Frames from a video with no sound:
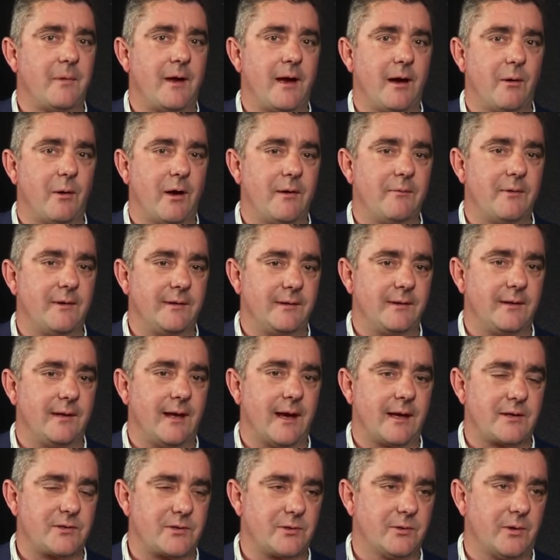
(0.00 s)
However,
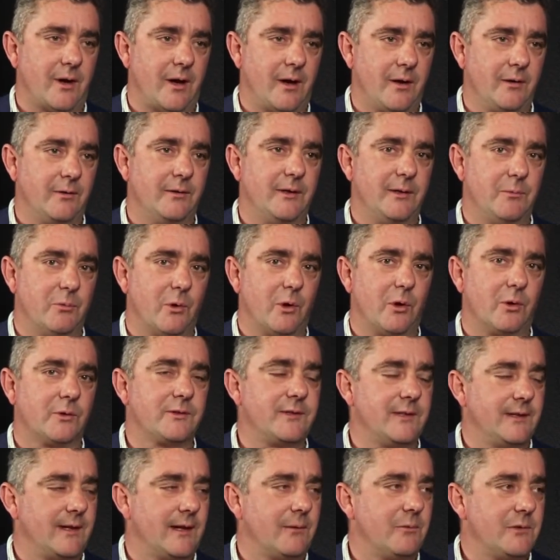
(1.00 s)
the actual only
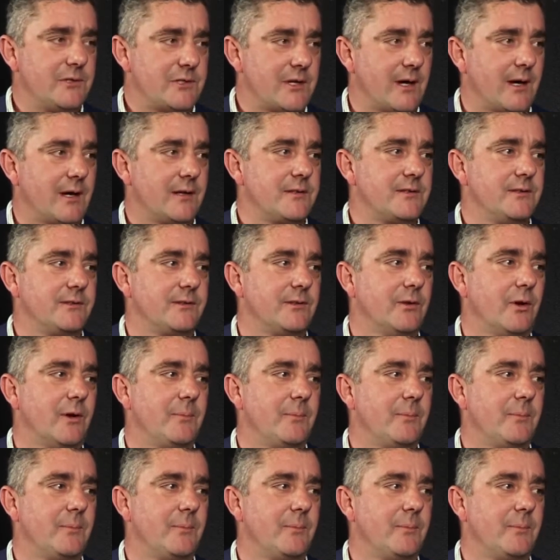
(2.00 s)
royalty that we charge is